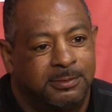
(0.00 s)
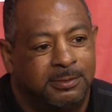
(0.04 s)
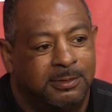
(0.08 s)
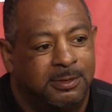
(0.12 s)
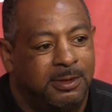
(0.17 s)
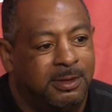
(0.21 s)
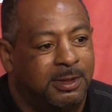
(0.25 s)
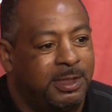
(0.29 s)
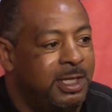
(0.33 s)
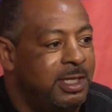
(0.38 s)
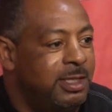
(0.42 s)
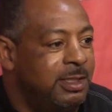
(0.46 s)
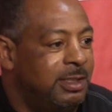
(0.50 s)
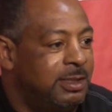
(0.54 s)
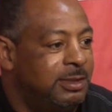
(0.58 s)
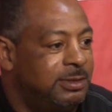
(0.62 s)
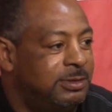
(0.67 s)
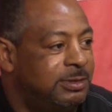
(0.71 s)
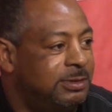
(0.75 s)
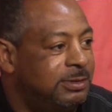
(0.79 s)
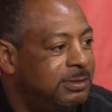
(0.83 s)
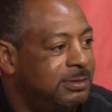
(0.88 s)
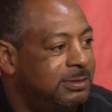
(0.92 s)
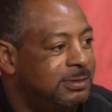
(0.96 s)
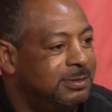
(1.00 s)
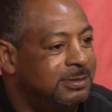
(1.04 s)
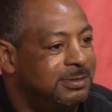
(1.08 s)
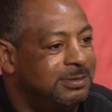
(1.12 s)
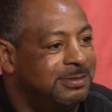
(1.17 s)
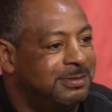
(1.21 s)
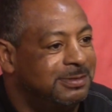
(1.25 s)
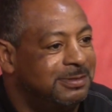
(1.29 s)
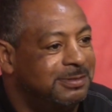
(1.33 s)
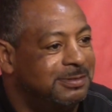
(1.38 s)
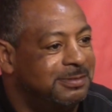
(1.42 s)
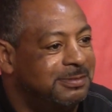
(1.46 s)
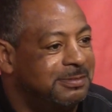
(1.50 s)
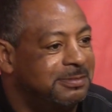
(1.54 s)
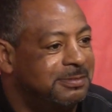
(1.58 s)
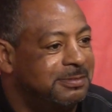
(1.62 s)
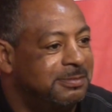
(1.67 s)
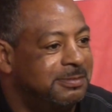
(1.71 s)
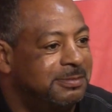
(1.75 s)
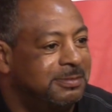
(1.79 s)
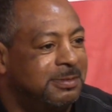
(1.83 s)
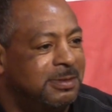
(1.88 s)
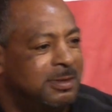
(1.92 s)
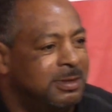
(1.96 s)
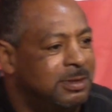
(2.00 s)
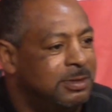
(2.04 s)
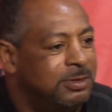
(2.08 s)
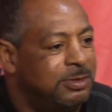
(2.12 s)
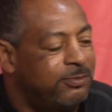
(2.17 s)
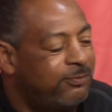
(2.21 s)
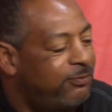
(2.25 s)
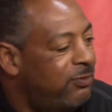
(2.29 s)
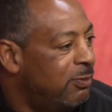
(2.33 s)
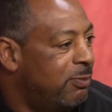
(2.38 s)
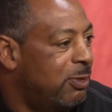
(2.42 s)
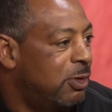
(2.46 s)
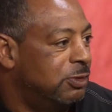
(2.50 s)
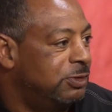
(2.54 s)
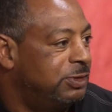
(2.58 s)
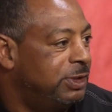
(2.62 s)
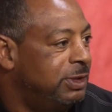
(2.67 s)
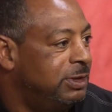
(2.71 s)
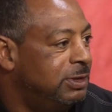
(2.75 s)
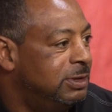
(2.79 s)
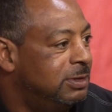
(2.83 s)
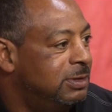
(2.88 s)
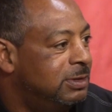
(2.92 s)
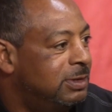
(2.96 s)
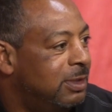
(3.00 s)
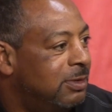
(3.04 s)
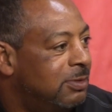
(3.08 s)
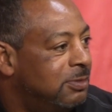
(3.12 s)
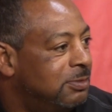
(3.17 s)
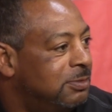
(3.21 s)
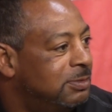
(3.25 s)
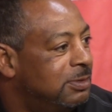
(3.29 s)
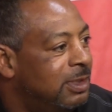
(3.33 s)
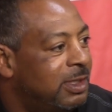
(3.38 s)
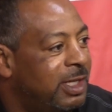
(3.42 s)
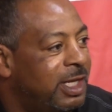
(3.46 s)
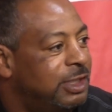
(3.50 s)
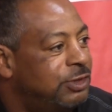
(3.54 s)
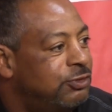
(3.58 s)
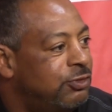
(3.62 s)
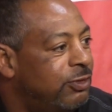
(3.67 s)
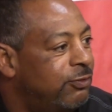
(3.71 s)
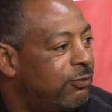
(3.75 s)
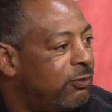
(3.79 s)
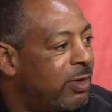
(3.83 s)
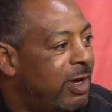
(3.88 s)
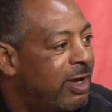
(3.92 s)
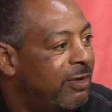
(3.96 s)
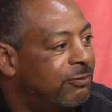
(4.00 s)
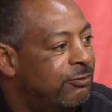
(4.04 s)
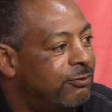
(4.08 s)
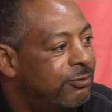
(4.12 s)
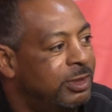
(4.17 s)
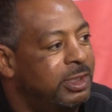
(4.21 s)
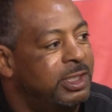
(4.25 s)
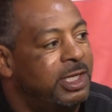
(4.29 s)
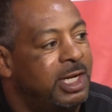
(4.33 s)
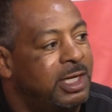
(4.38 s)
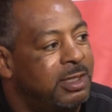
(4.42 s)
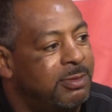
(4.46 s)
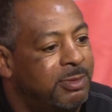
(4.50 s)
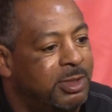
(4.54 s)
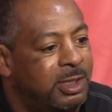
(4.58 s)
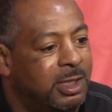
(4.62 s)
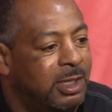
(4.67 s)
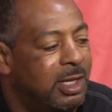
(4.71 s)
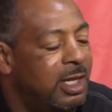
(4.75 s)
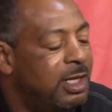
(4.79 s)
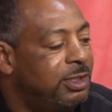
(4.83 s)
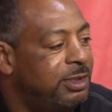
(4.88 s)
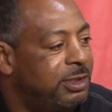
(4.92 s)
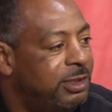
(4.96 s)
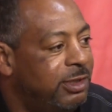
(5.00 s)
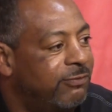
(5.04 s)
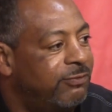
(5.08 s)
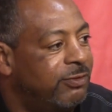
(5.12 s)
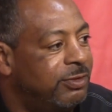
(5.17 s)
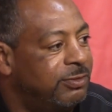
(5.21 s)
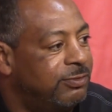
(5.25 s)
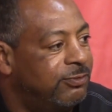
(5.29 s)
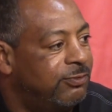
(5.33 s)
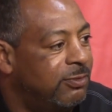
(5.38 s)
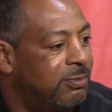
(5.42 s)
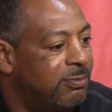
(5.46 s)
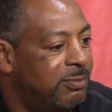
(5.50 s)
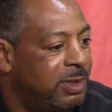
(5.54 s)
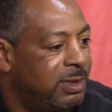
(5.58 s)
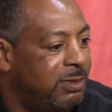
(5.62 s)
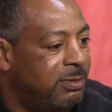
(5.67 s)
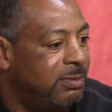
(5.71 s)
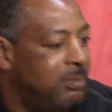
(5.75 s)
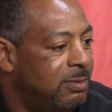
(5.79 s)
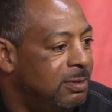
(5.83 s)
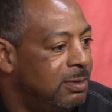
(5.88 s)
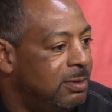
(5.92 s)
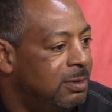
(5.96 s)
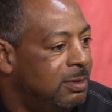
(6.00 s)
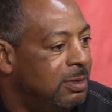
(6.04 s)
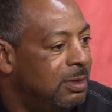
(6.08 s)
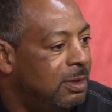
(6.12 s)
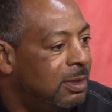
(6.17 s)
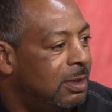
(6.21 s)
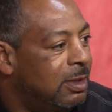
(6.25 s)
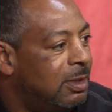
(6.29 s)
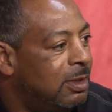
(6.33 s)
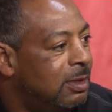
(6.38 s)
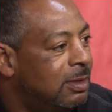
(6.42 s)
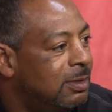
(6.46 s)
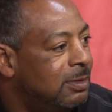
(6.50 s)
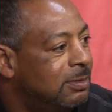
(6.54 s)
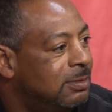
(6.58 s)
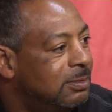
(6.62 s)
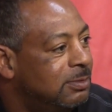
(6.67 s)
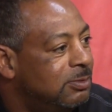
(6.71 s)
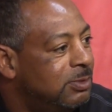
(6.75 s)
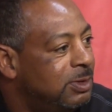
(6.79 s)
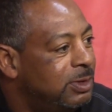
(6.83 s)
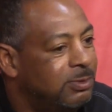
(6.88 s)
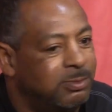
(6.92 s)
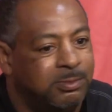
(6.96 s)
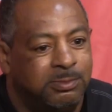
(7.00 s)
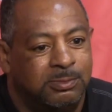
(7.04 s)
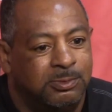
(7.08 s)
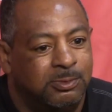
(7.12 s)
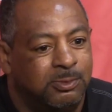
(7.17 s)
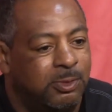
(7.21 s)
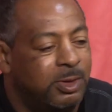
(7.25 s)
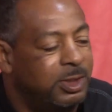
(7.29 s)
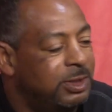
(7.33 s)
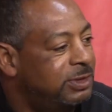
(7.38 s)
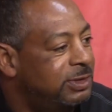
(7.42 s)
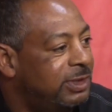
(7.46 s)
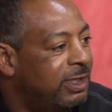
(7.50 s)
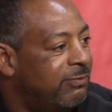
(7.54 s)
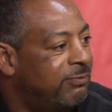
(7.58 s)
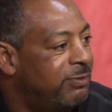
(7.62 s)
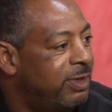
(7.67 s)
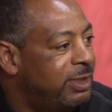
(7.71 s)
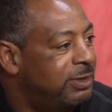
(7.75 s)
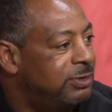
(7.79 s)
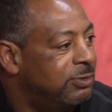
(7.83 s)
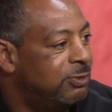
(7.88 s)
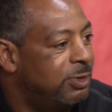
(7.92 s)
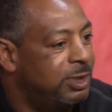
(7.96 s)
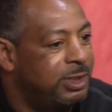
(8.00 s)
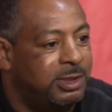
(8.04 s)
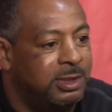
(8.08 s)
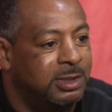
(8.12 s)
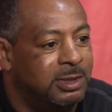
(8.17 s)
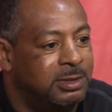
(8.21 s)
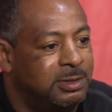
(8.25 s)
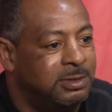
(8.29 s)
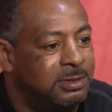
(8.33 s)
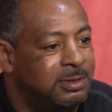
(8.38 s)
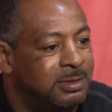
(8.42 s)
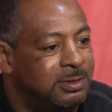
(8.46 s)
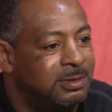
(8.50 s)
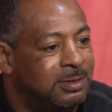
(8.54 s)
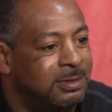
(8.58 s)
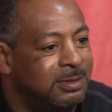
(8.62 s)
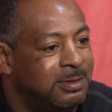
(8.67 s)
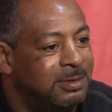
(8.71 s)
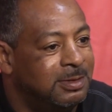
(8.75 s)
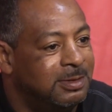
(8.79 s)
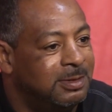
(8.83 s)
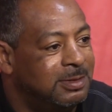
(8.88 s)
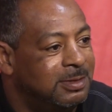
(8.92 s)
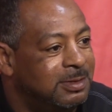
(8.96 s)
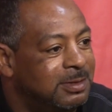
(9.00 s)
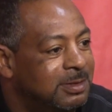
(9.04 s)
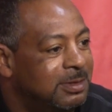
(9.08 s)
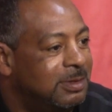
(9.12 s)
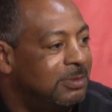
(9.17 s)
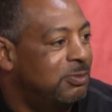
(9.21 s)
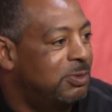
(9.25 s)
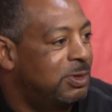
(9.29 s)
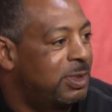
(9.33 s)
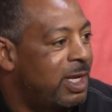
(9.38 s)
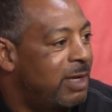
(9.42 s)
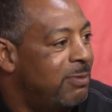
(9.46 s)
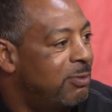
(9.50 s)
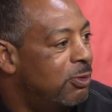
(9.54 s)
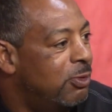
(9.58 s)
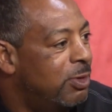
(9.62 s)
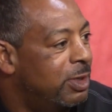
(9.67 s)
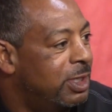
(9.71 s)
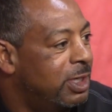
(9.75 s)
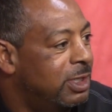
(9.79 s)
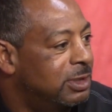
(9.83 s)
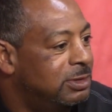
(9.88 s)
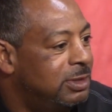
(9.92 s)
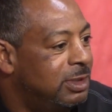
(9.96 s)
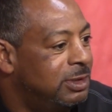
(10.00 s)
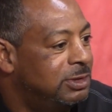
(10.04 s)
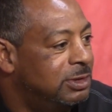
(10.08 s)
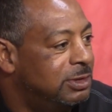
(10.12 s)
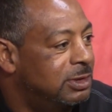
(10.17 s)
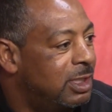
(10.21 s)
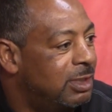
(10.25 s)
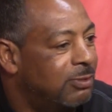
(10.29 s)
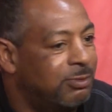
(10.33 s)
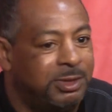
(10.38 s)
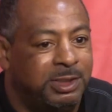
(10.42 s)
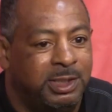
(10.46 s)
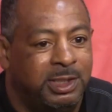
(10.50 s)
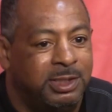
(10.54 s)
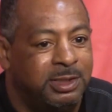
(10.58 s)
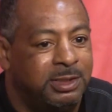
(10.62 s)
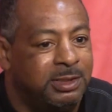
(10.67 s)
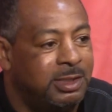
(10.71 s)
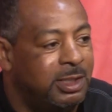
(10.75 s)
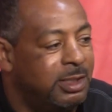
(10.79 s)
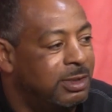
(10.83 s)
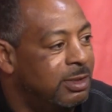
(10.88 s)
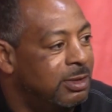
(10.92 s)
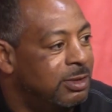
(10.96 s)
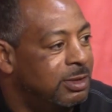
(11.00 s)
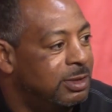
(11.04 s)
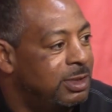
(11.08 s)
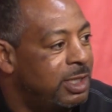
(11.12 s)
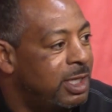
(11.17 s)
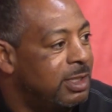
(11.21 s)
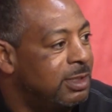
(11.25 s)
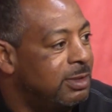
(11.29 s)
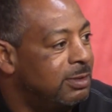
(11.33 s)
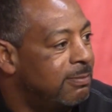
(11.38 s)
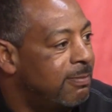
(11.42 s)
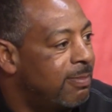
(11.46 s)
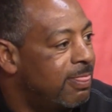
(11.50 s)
Again, it's football season, so the last 24 hours really hadn't been a lot different for me. We worked 7 days a week, and we came to work yesterday just like we did any other day.